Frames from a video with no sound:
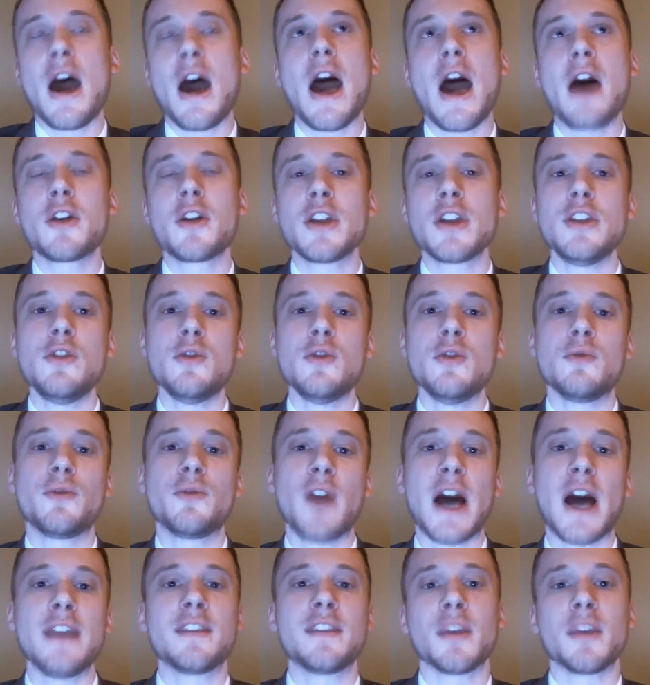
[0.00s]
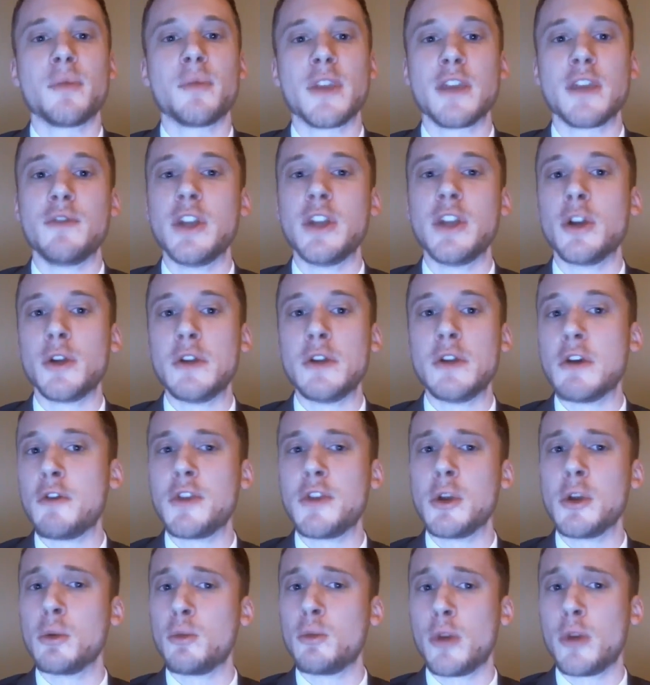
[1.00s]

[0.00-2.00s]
how can you find something if you don't even know